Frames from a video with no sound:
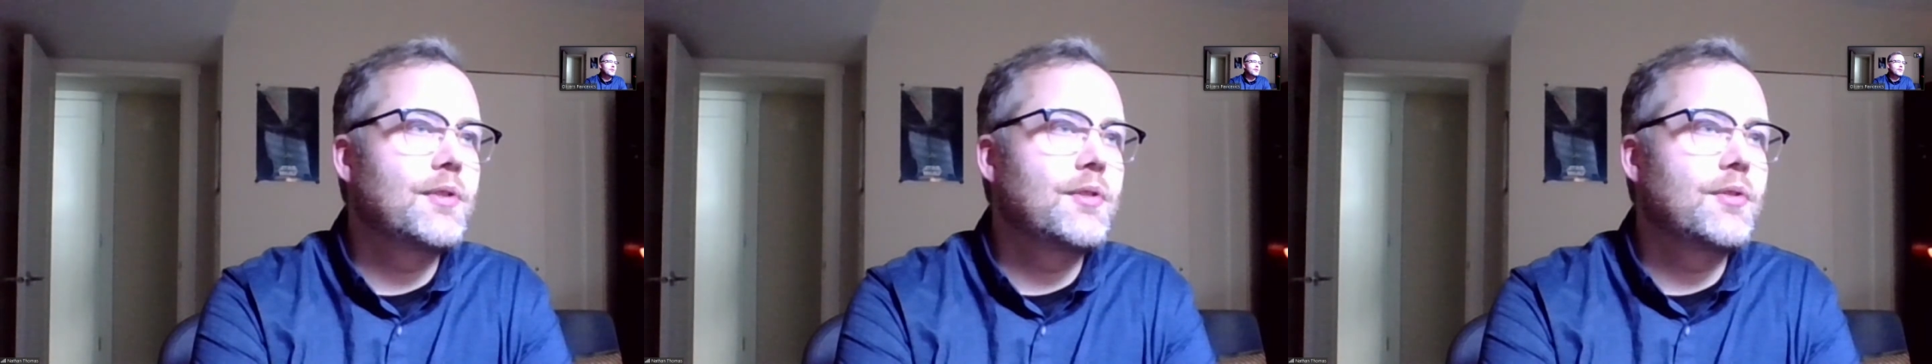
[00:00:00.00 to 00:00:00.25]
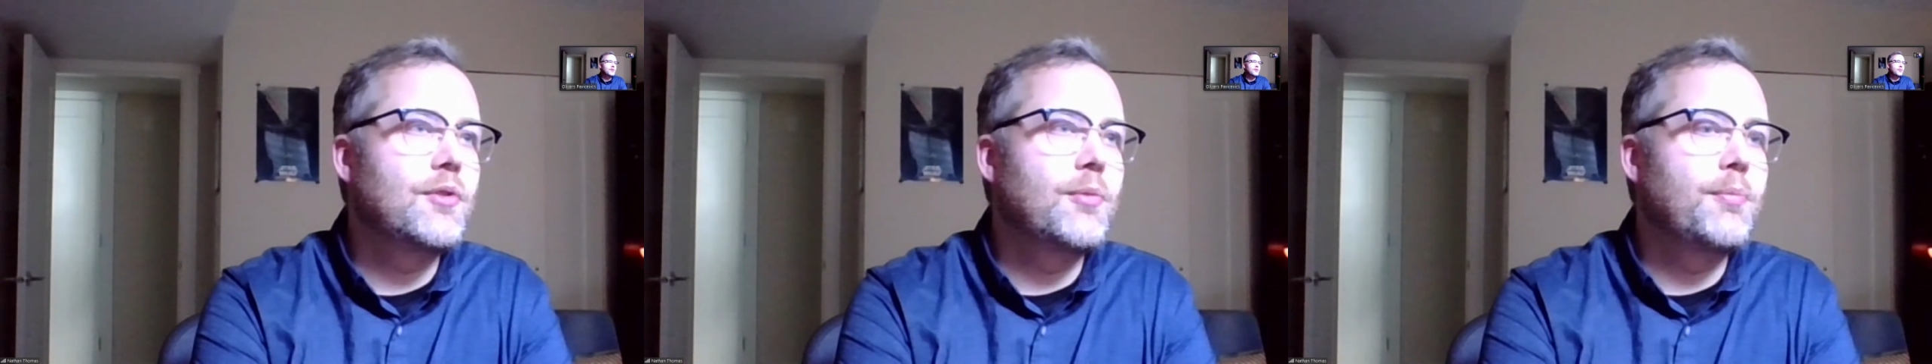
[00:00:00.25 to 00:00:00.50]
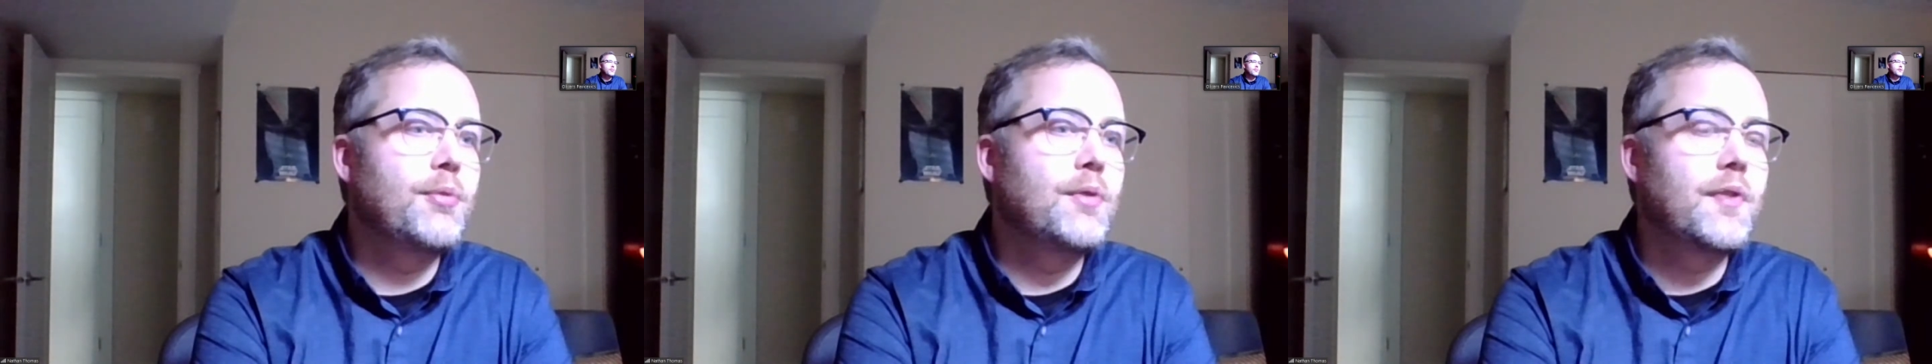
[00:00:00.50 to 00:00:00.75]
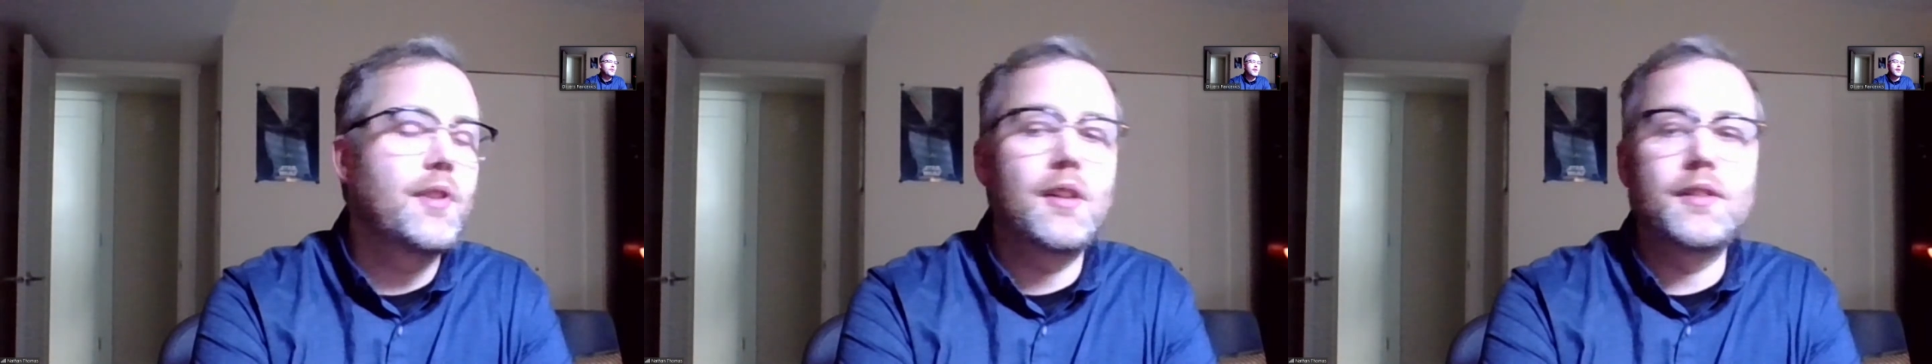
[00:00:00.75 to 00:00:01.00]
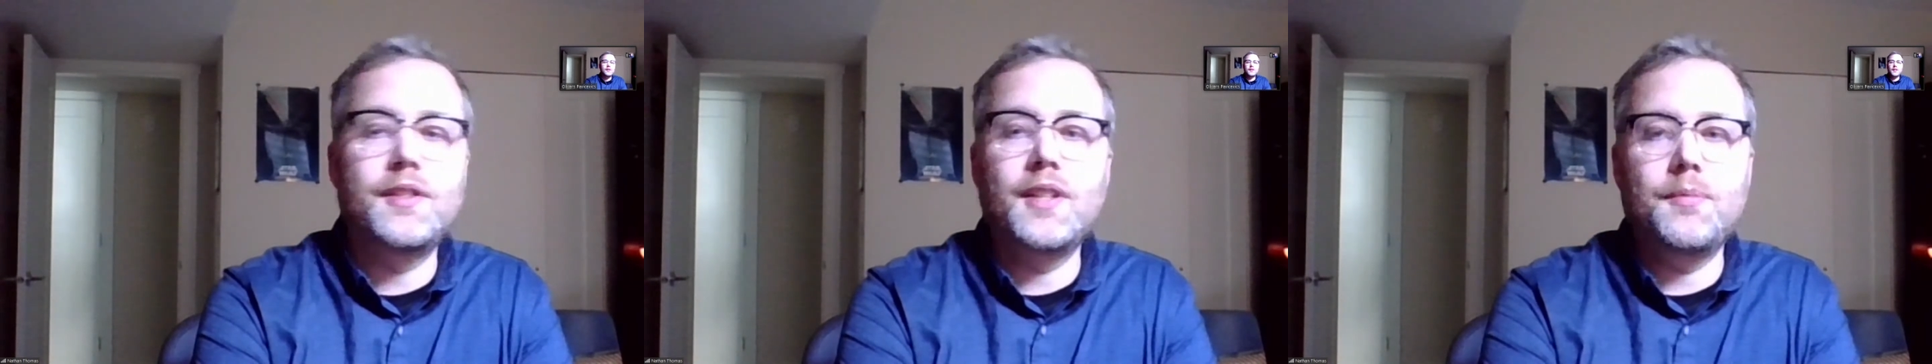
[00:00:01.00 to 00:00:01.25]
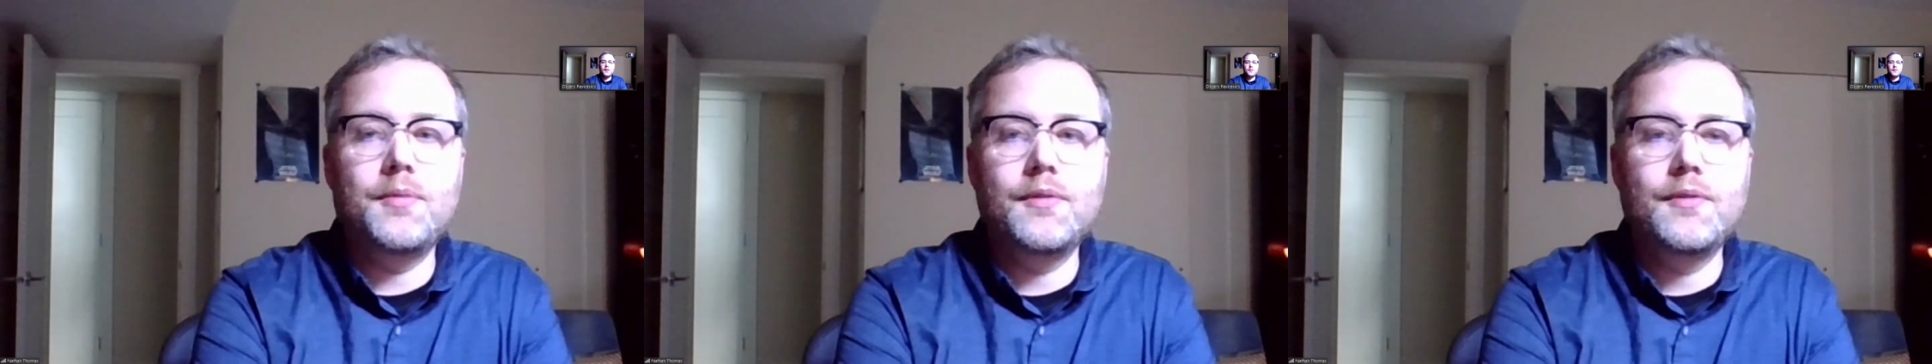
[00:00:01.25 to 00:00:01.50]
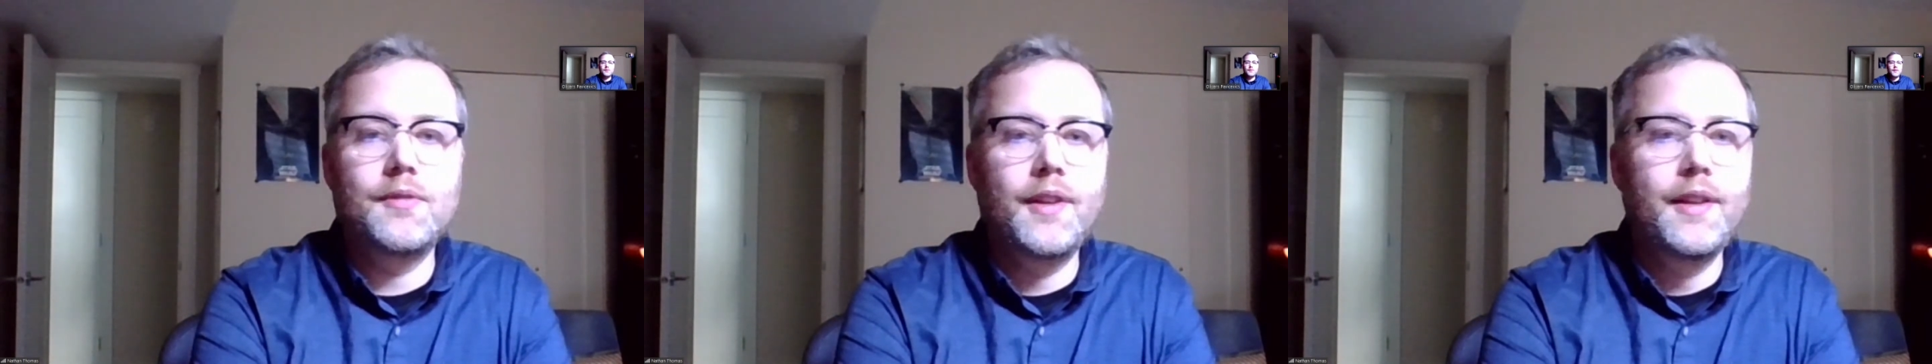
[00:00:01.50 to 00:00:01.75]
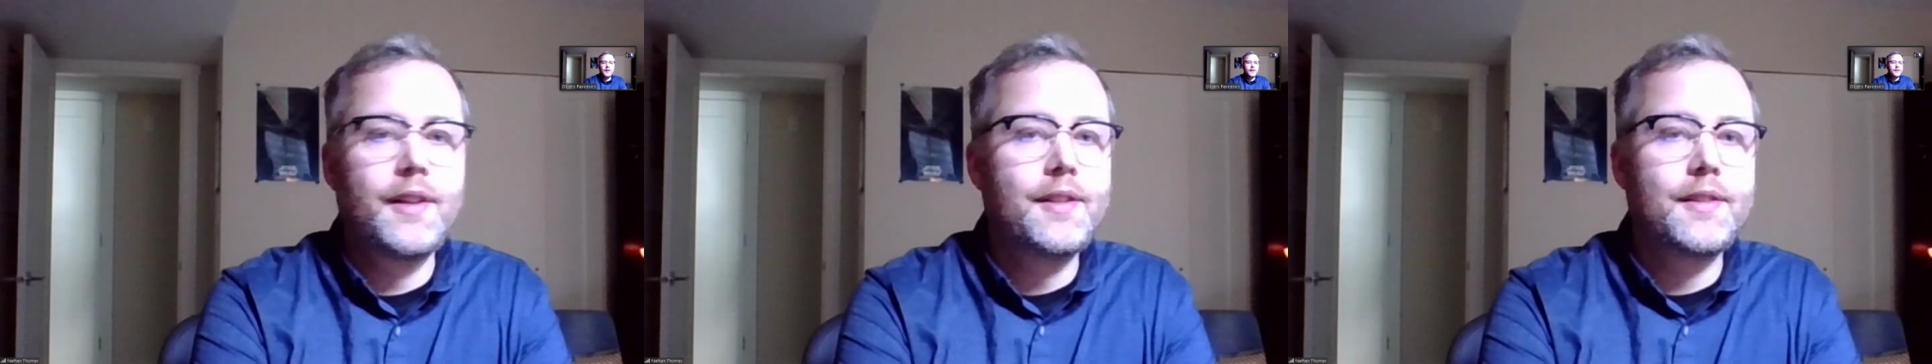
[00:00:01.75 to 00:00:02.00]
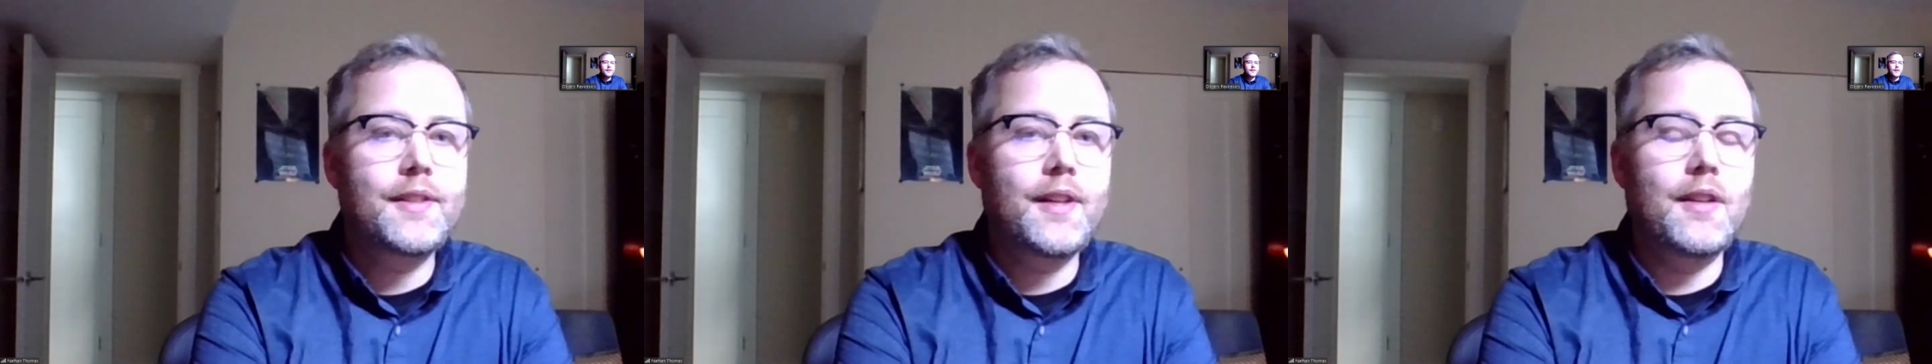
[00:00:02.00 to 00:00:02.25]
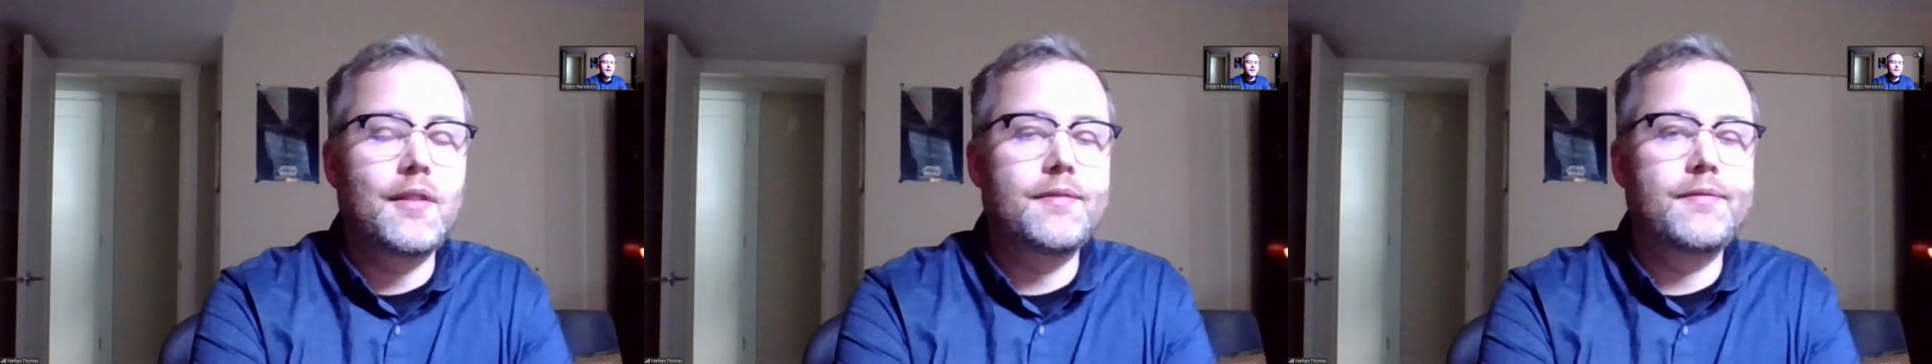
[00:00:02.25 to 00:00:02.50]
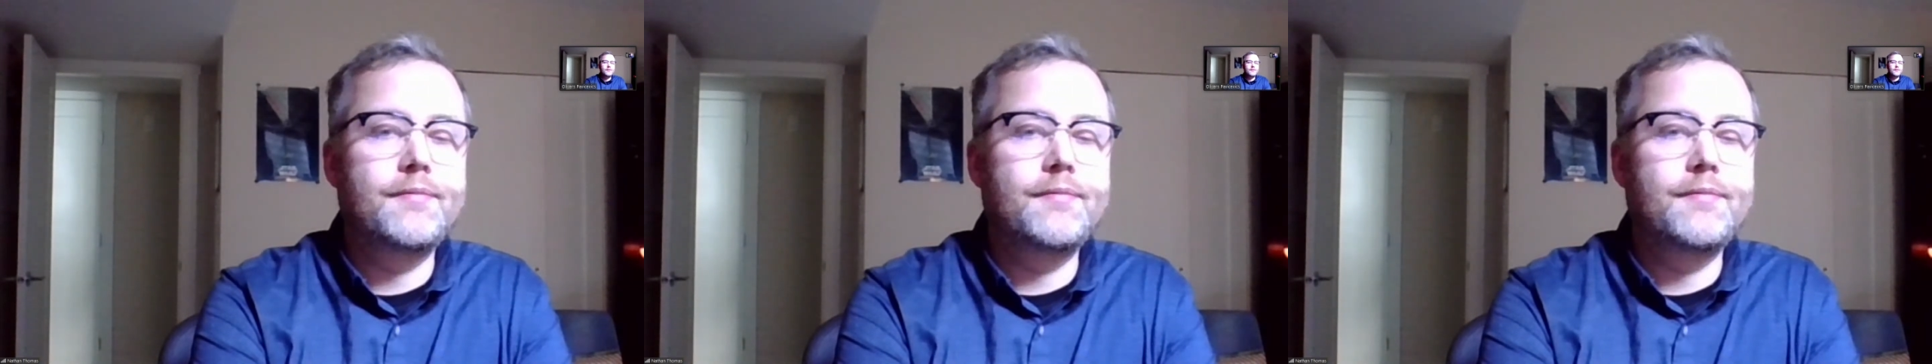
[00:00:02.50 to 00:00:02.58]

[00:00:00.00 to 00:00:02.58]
do a proof of concept kind of